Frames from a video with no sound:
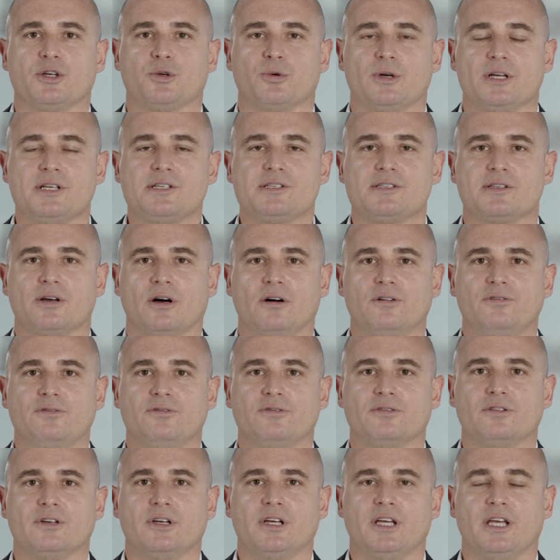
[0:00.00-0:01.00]

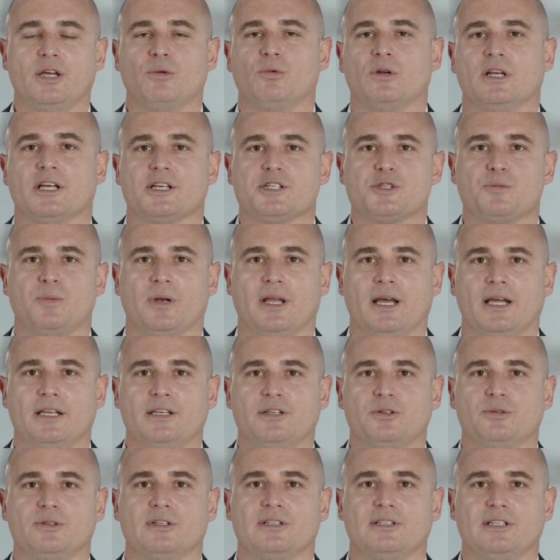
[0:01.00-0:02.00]
Christoph. He will explain you the